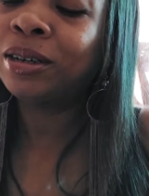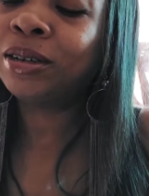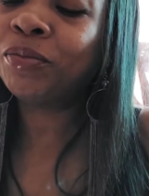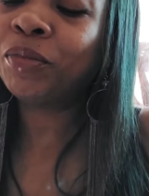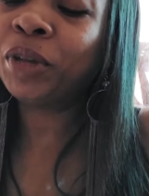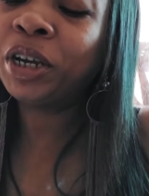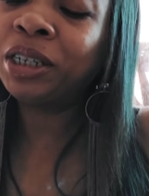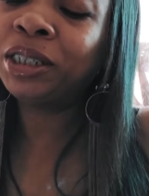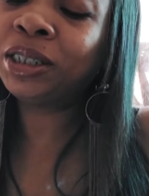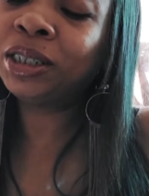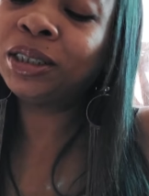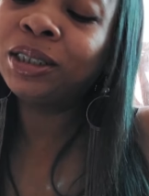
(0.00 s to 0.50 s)

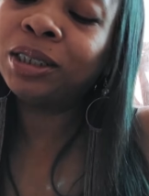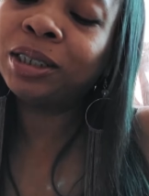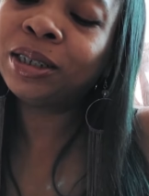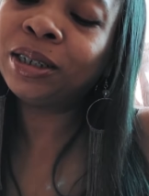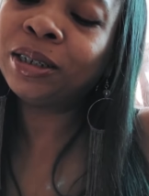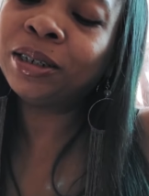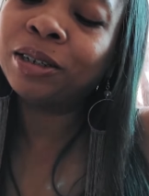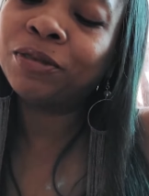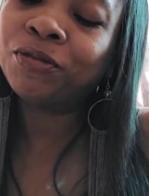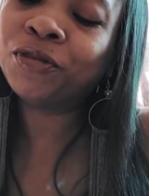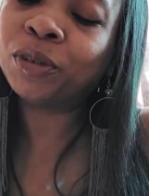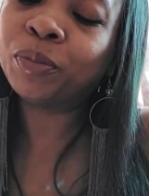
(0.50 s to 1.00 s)
Make this
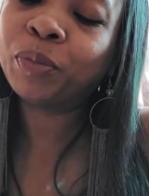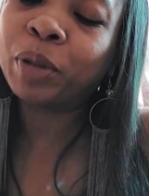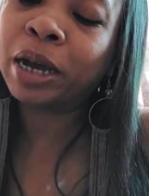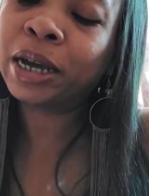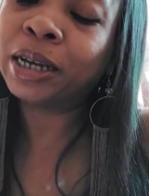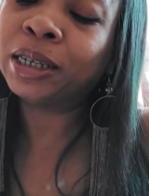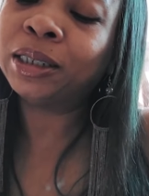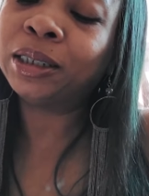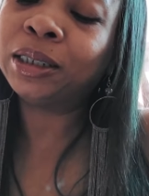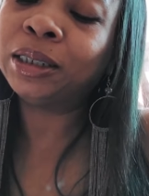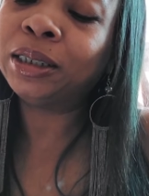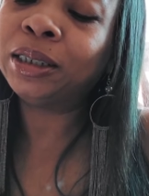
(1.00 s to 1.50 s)
clear for
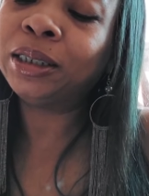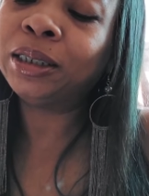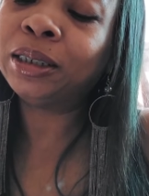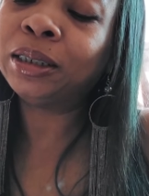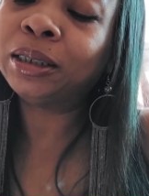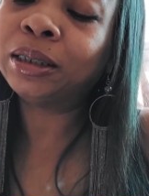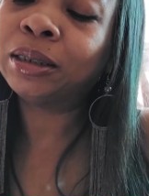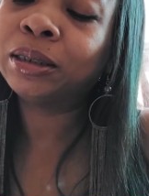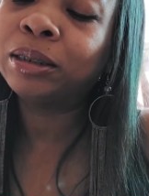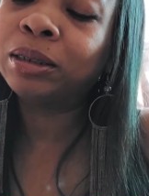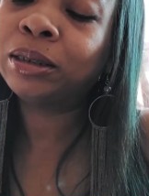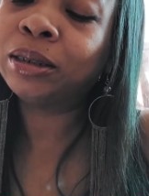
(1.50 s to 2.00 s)

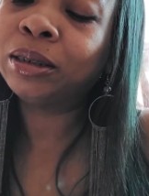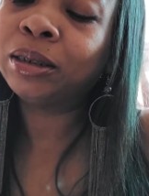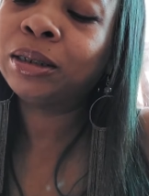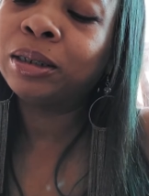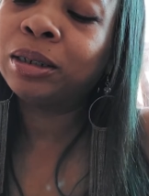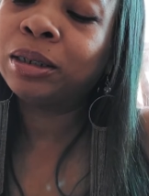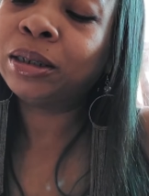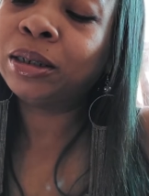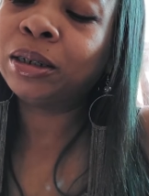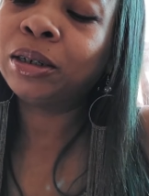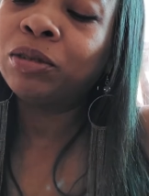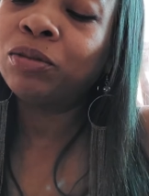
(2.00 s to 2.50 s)
Pisces.
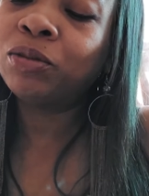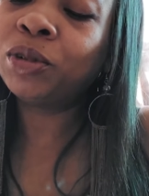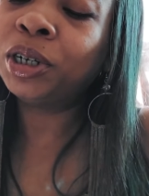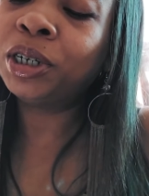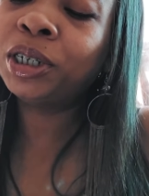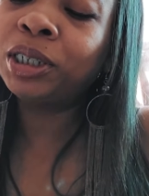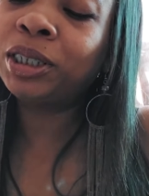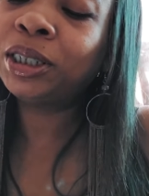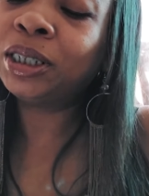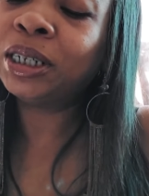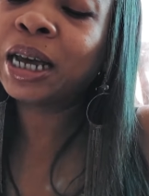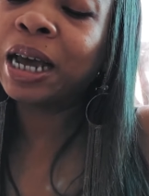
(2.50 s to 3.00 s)
What
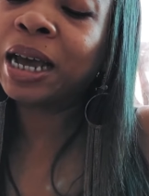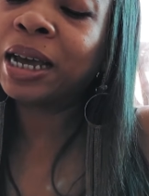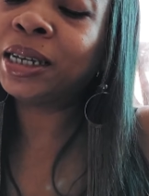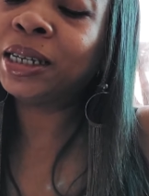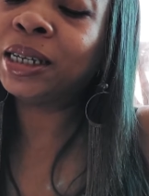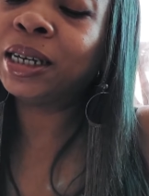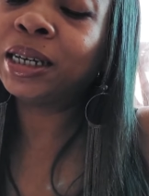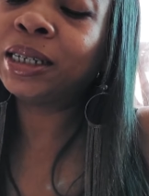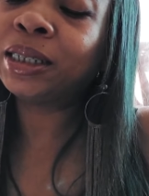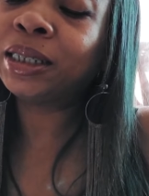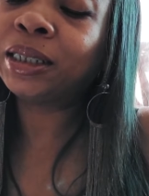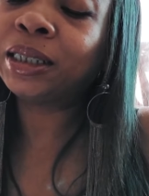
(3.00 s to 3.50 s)
is not
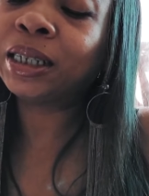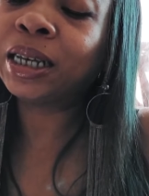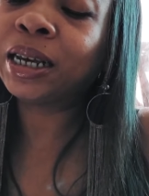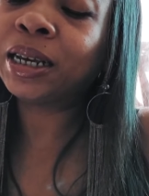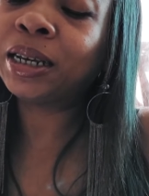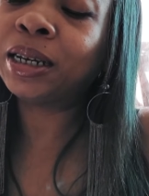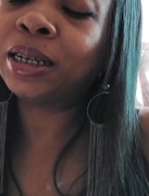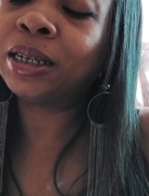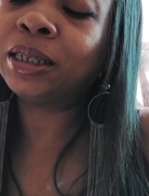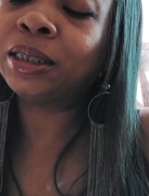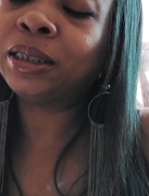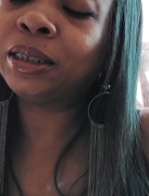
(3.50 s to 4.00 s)
yet
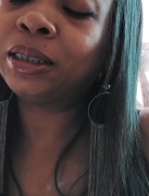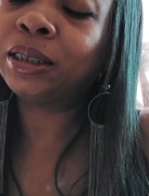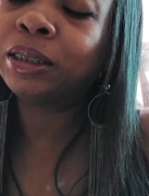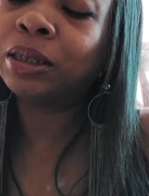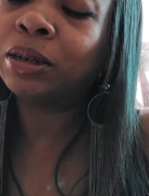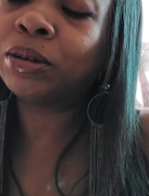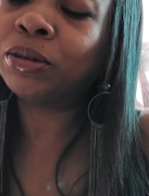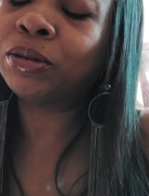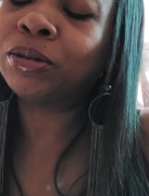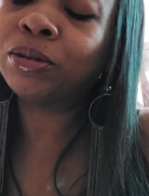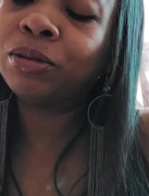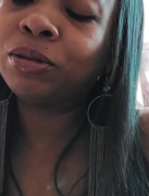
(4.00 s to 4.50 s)
set in
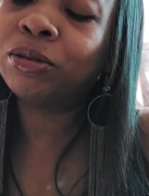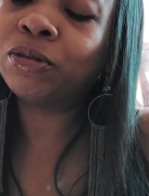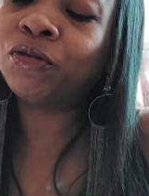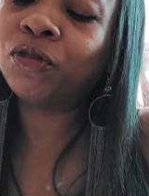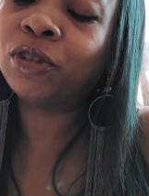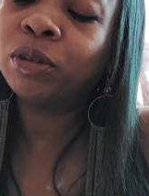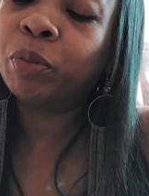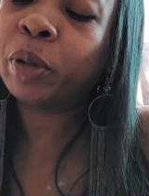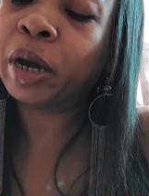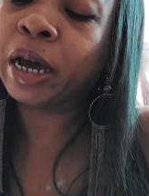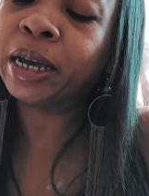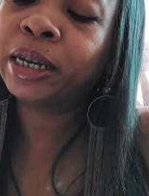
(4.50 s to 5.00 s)
stone
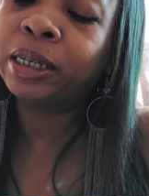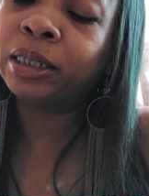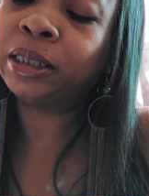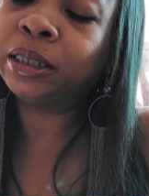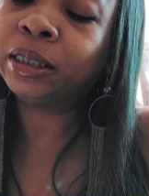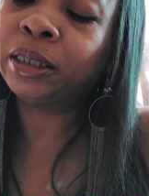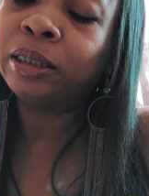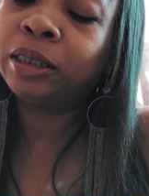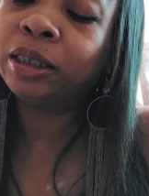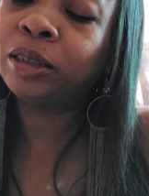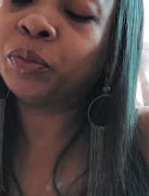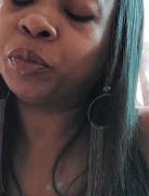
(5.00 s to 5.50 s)
for
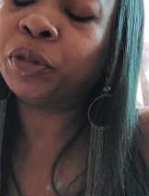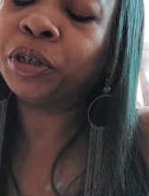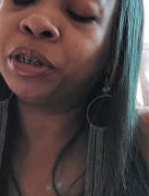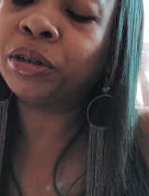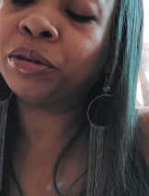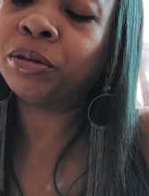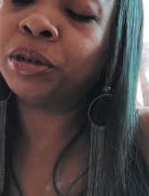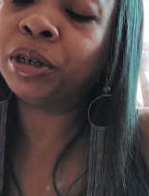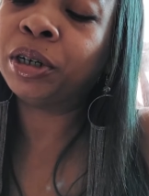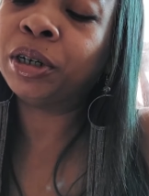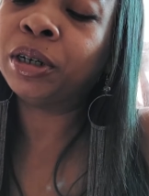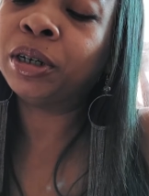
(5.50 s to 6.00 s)
Pisces
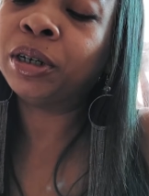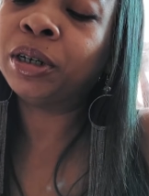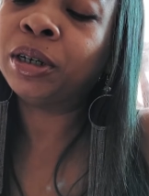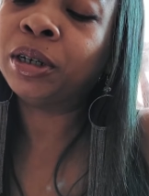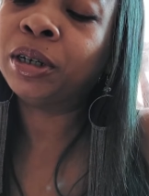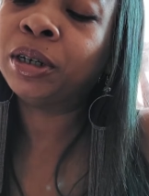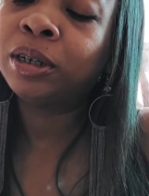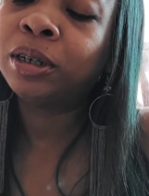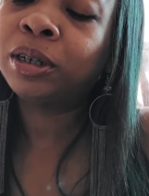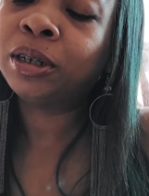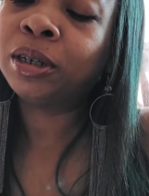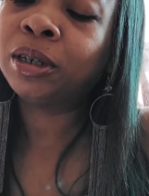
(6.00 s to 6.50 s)
spirit?
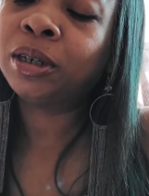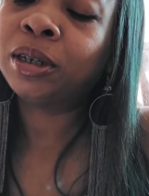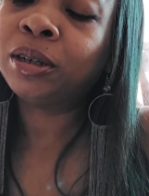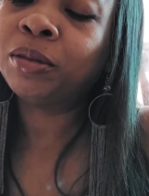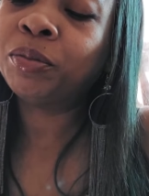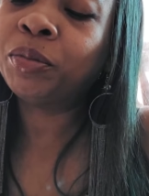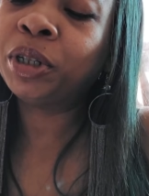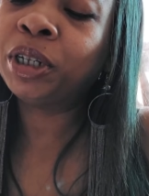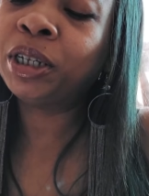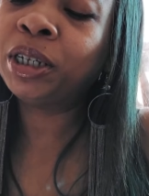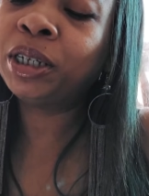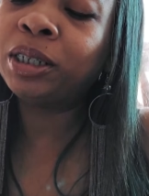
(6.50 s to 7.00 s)

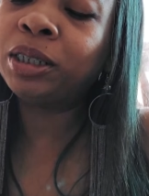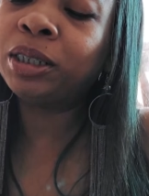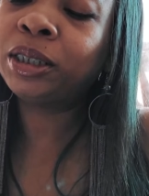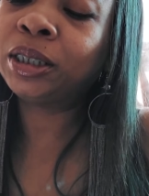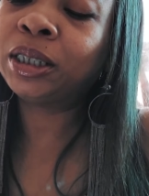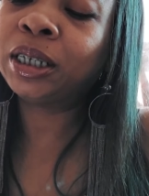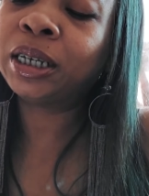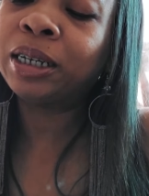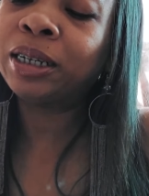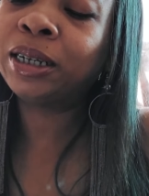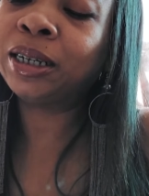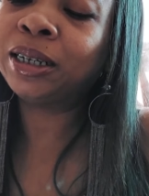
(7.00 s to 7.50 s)
Please
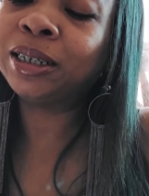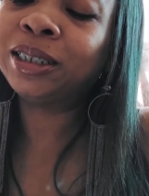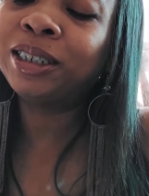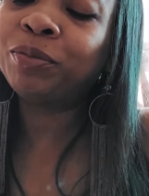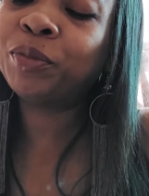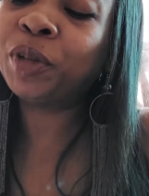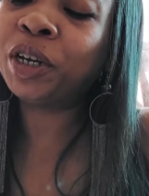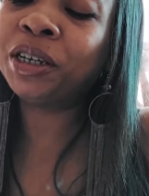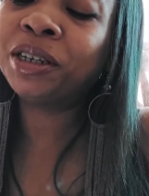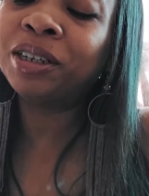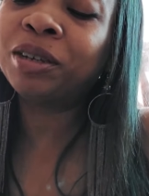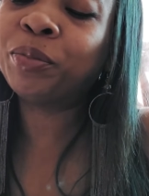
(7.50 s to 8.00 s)
tell us.
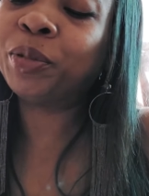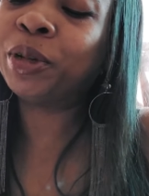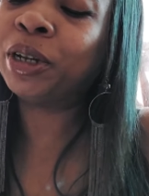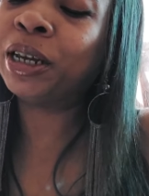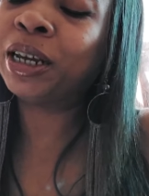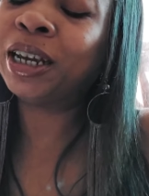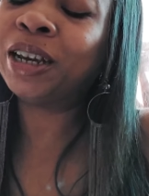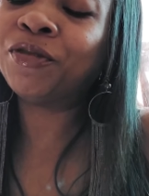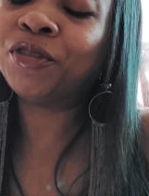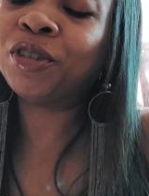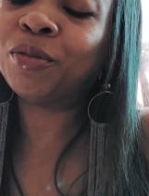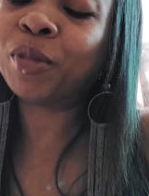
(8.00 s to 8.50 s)
Make it
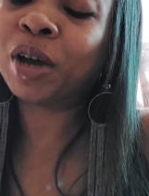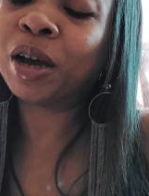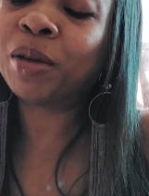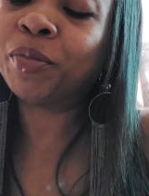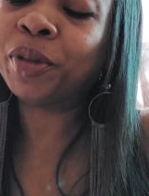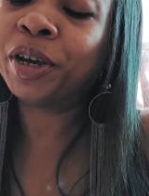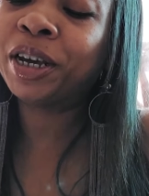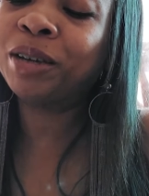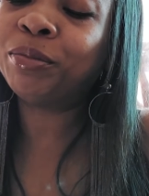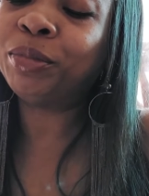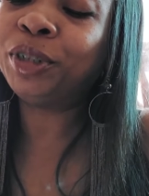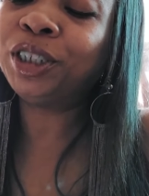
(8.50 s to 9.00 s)
plain for my
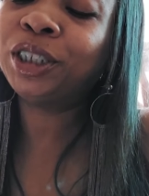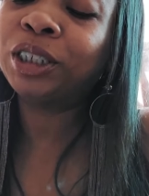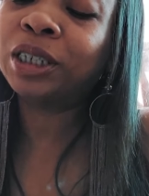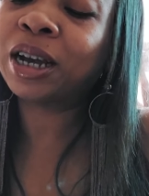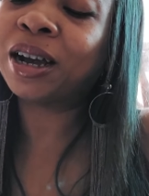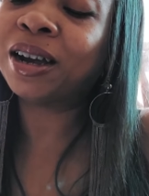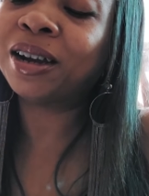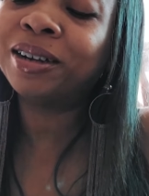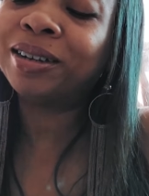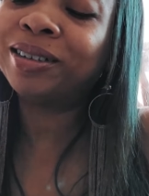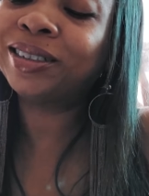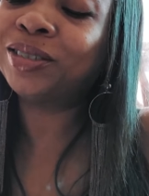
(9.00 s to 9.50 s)
baby
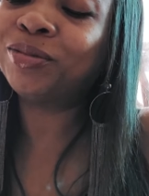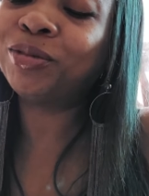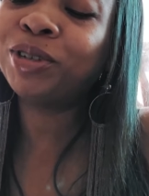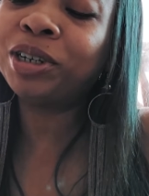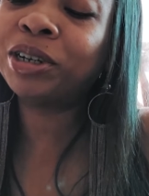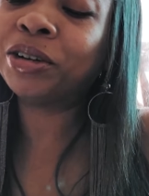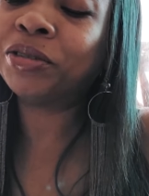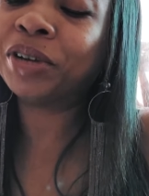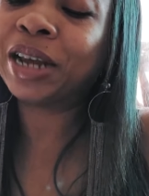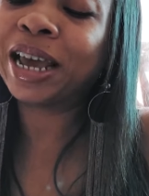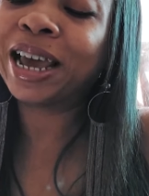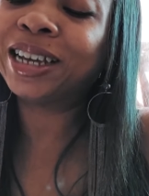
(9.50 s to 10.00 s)
sharks. We
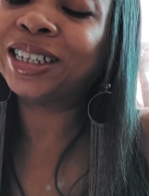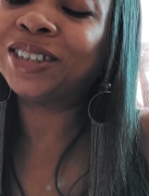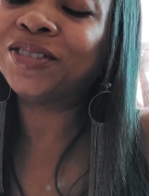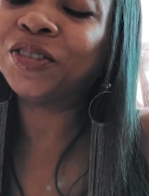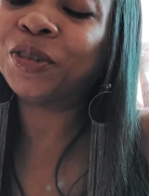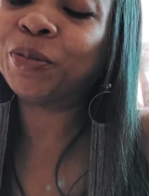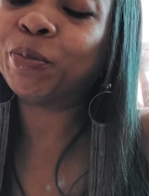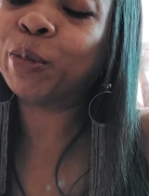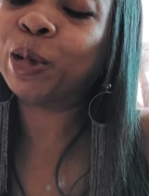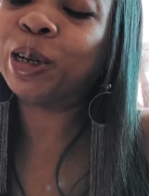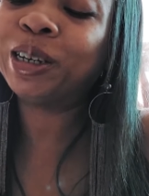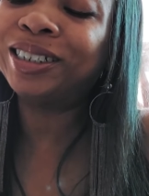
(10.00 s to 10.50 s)
don't ask for
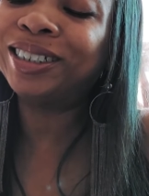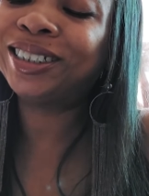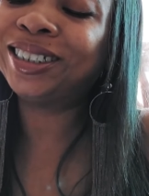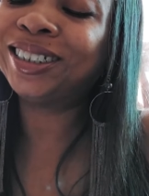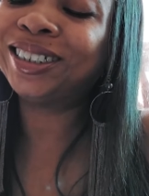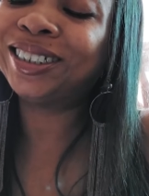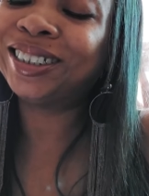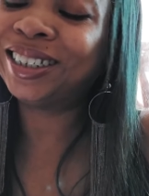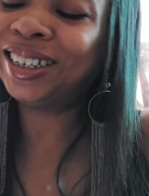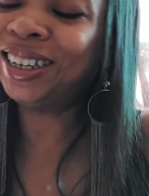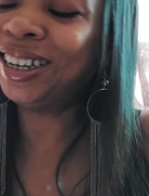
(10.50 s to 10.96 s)
much.